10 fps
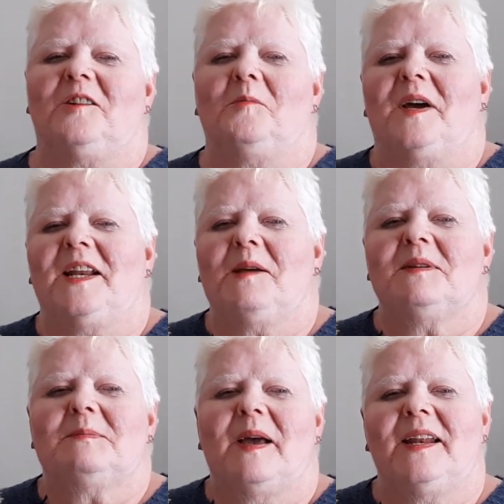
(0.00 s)
My name is
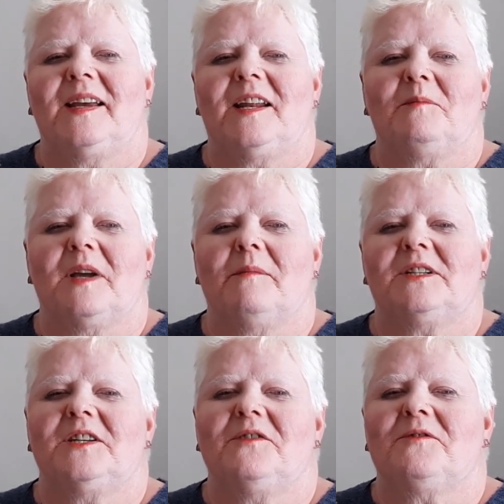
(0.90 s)
Penny and I'm coming to
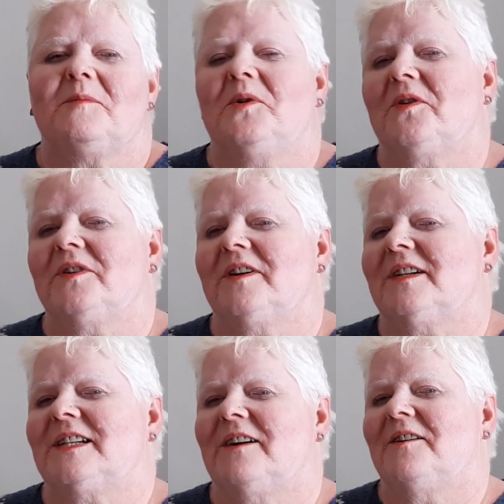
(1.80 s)
you from Northern
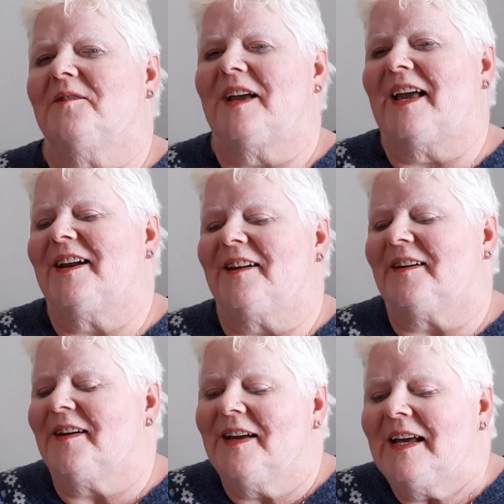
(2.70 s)
Ontario, Canada,
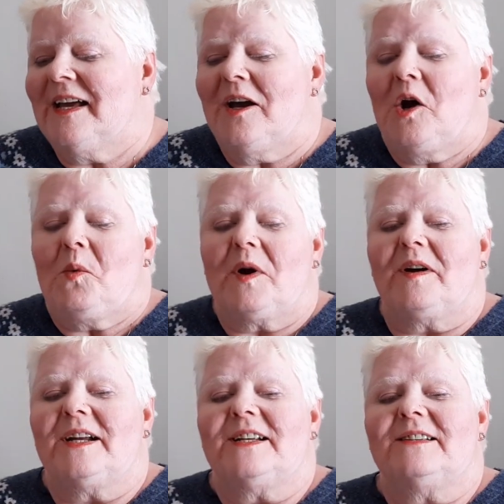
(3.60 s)
where it
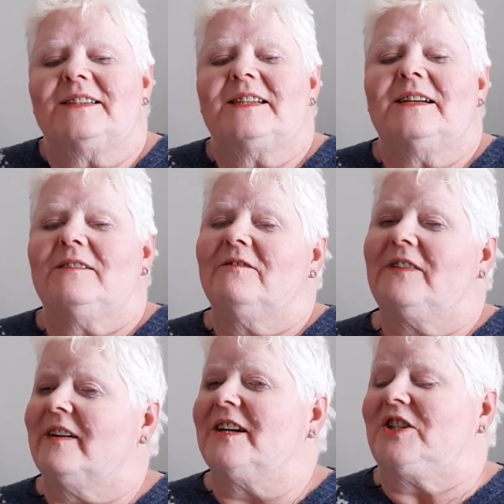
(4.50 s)
is
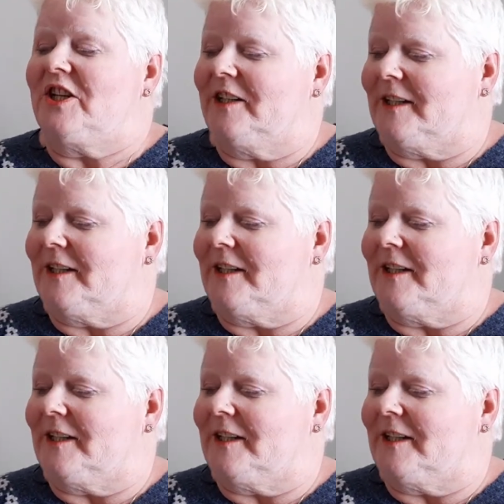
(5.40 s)
very chilly.